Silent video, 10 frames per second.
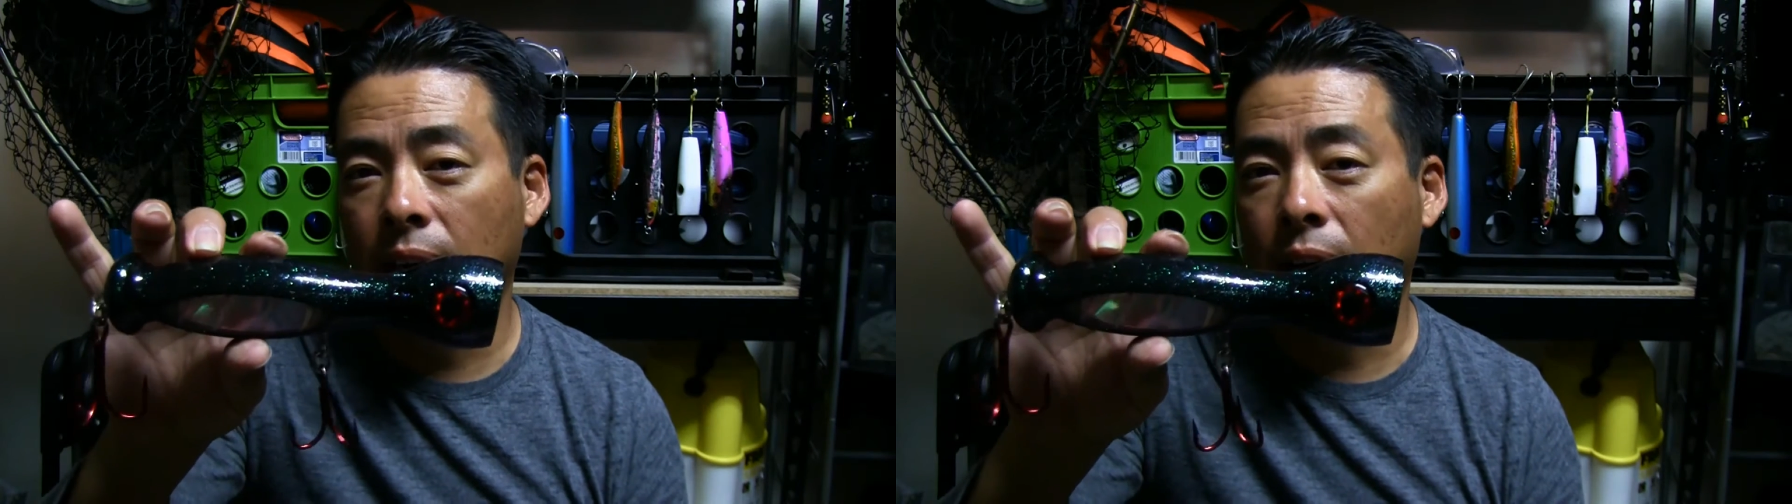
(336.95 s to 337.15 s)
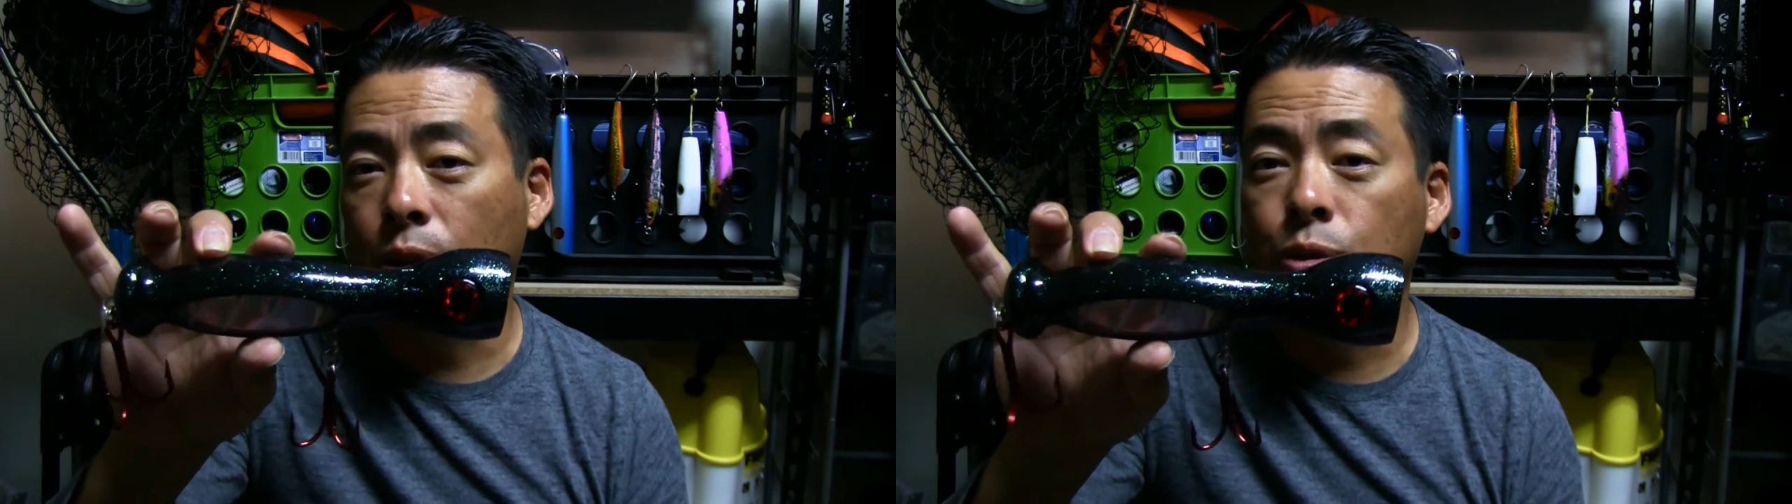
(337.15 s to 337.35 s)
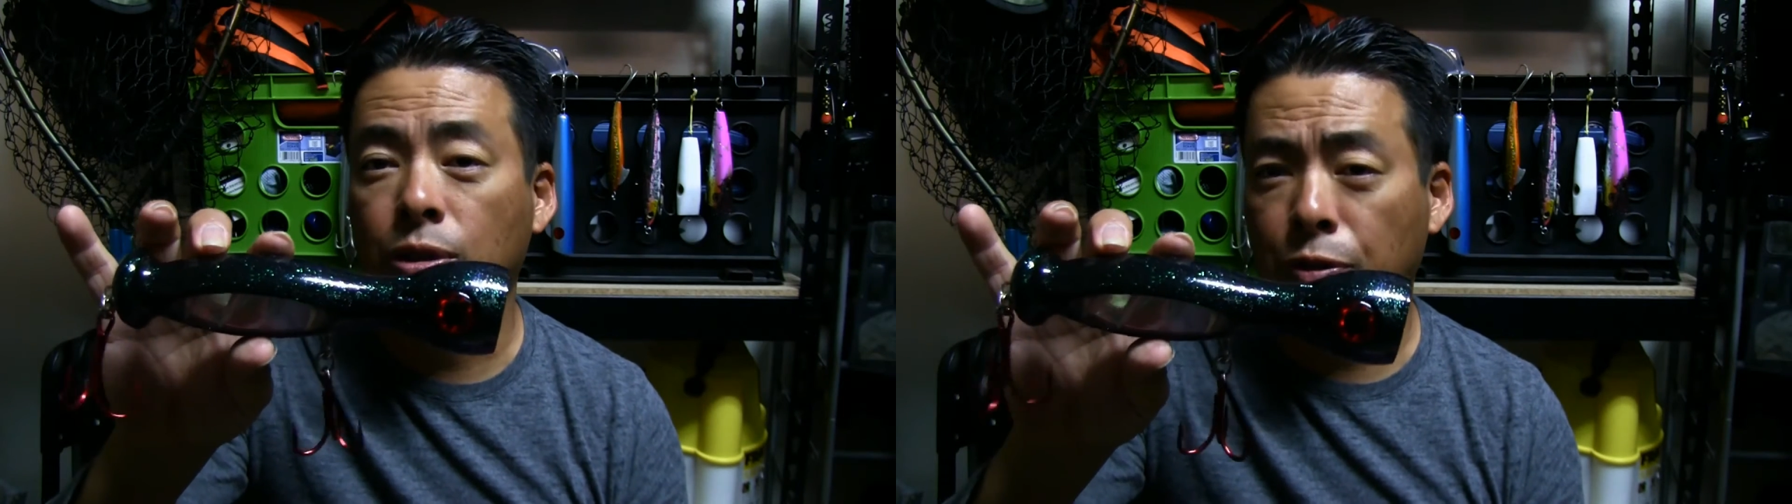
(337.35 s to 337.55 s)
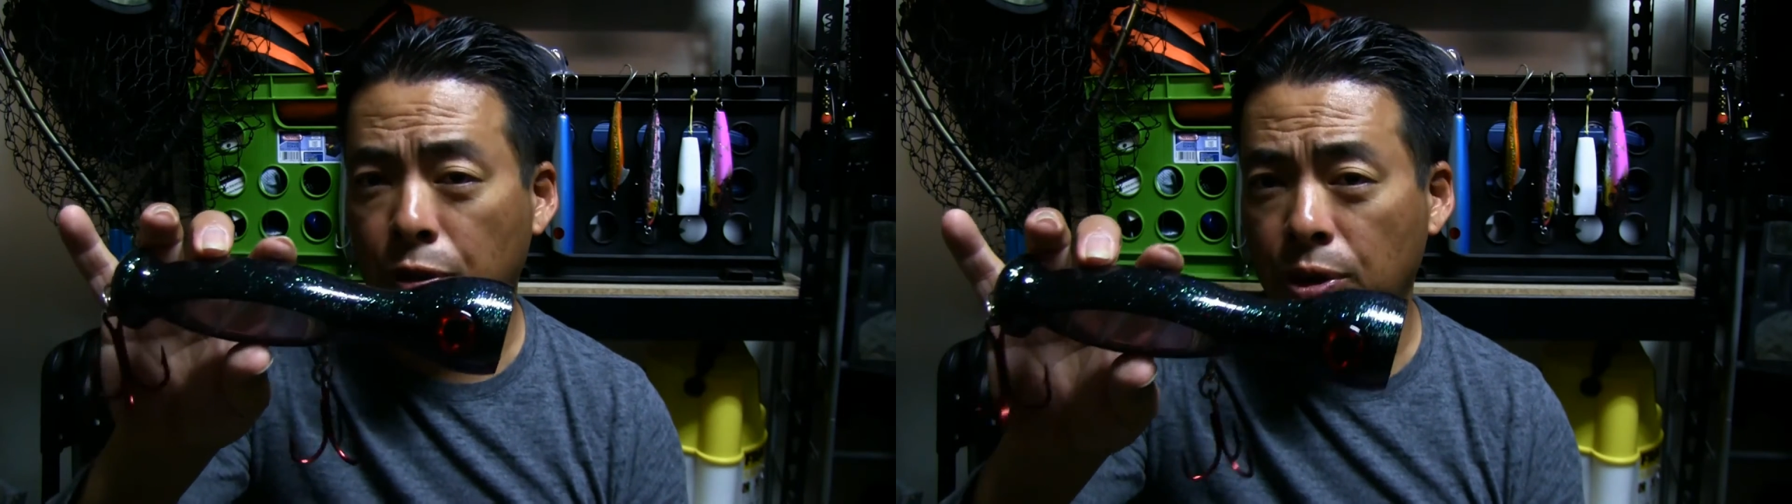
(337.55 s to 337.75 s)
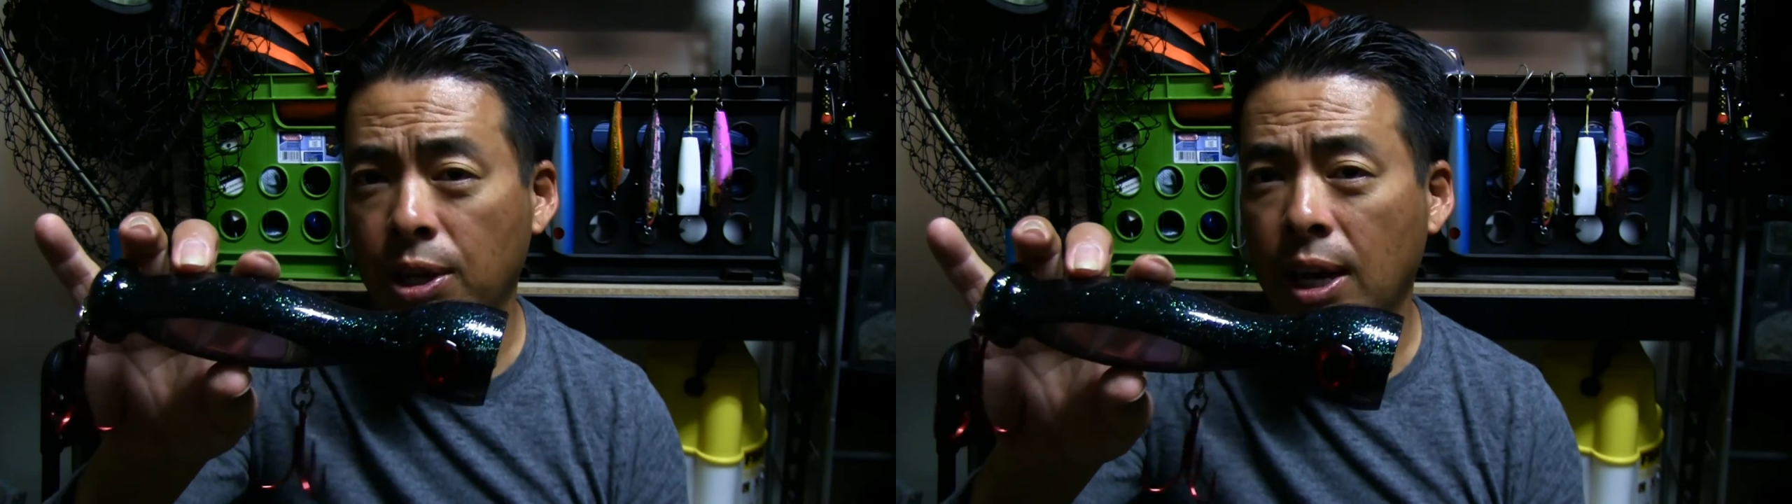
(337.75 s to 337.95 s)
I'll do it
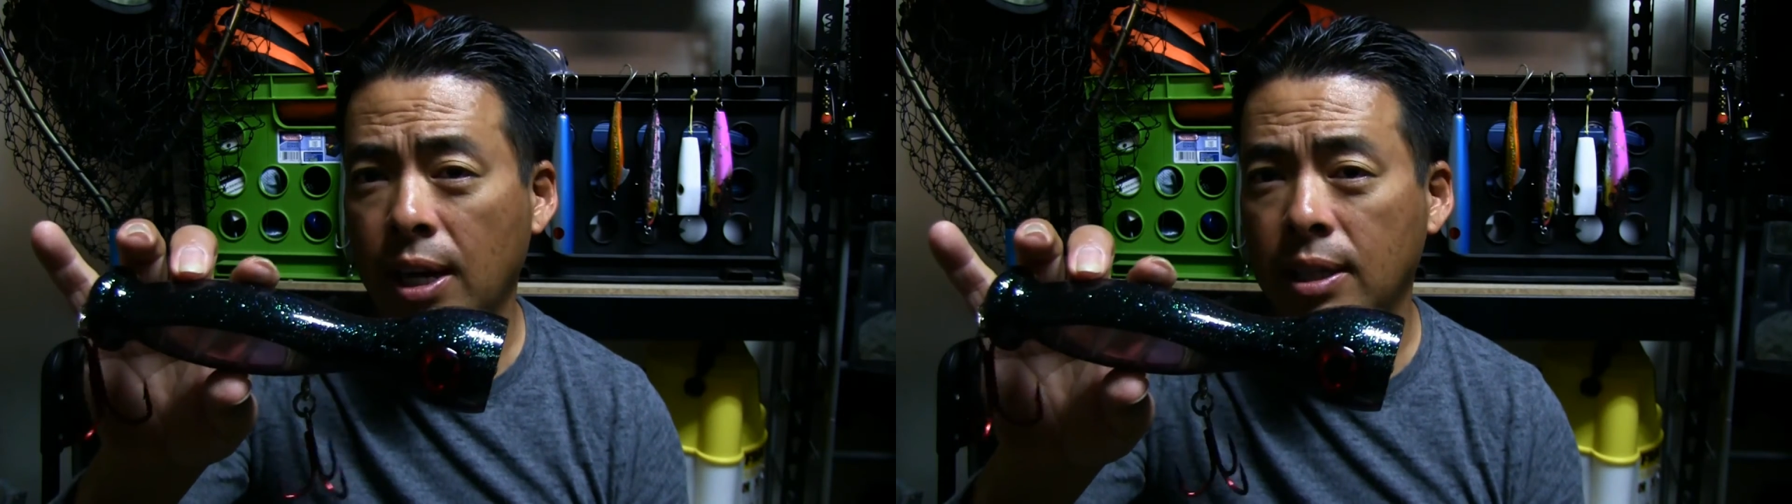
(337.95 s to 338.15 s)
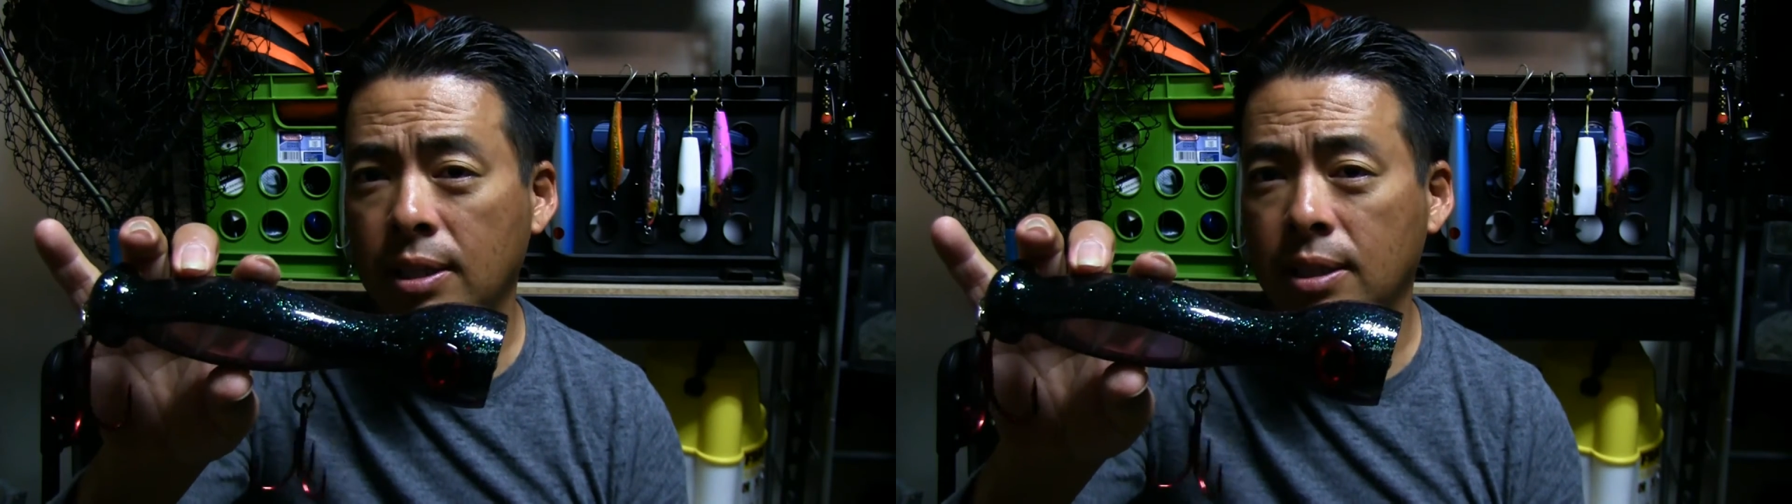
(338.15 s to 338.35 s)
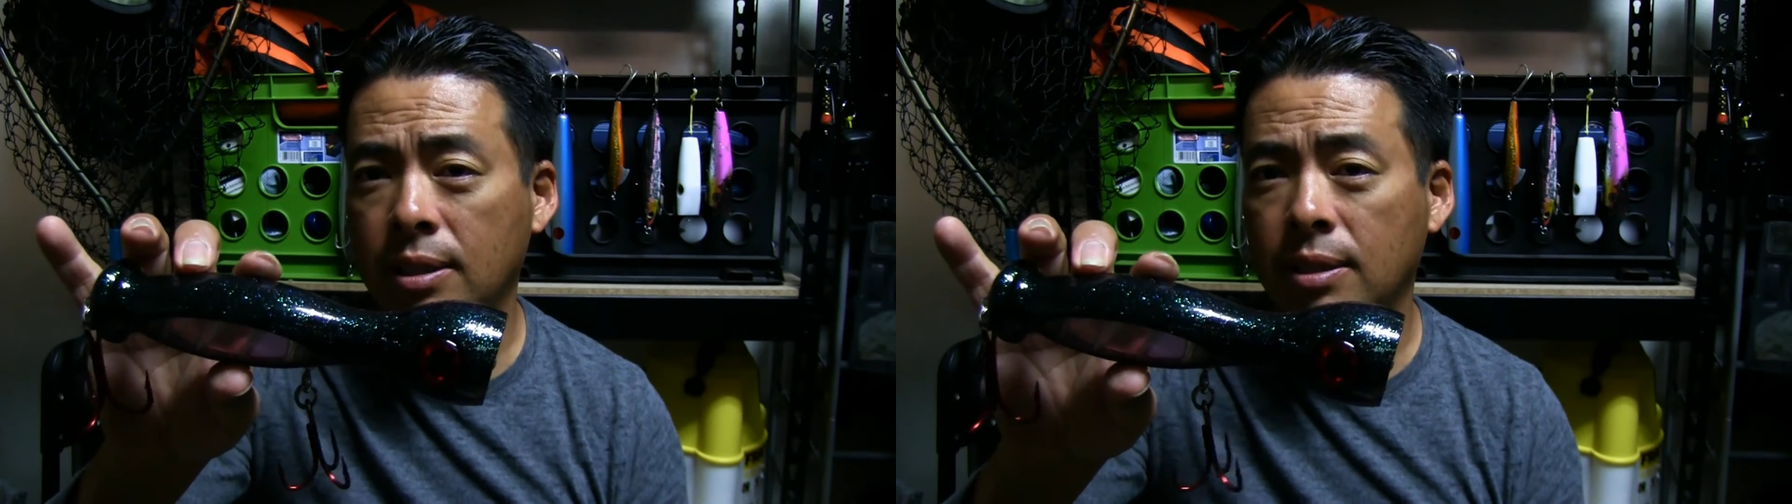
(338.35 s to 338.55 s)
for you guys.